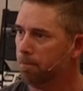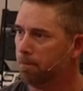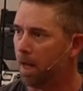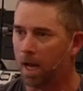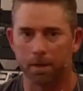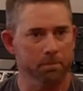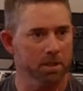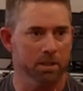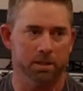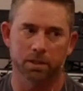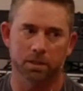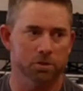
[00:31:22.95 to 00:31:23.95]
I
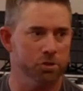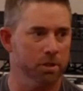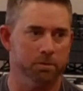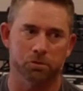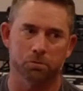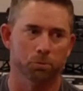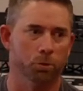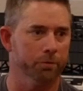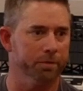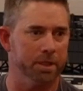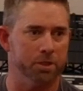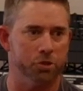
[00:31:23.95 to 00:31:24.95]
mean, he was more of
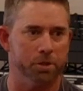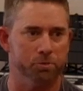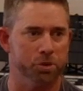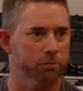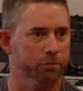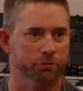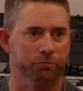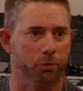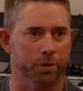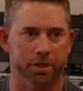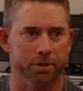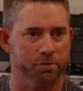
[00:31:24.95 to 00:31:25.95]
an Egyptian for
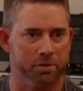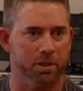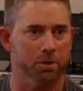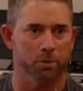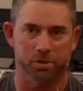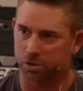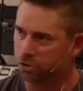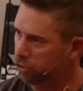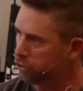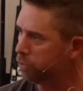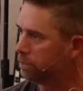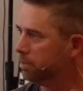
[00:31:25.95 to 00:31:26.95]
40 years than he was a
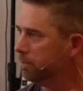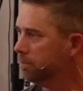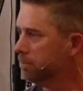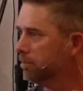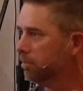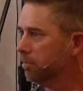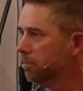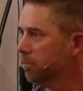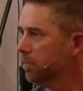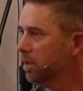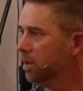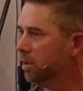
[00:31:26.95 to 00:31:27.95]
Jew.
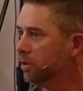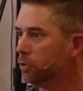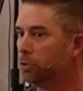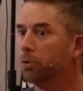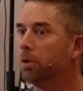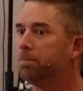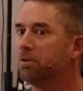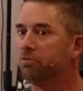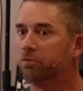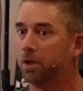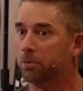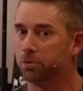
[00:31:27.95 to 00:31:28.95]
Grew up in
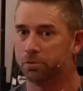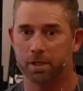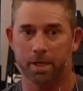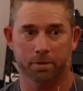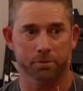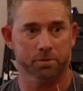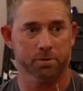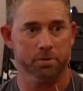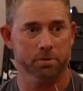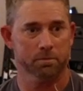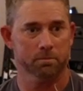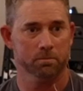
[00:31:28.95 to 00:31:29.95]
Pharaoh's
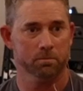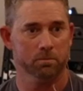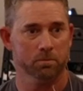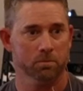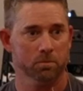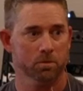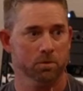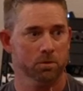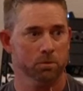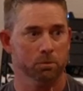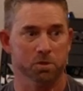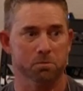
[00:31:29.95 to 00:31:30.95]
house,
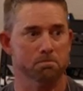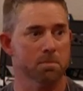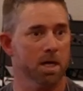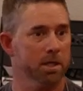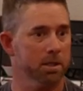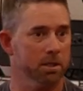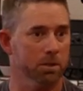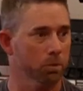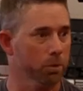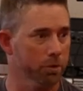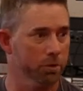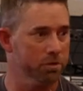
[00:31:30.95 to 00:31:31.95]
was mighty in
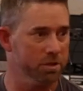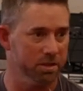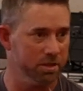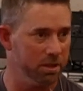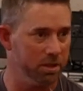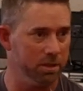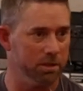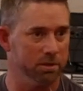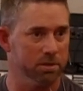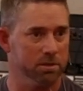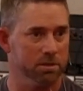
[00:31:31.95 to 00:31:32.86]
words and deeds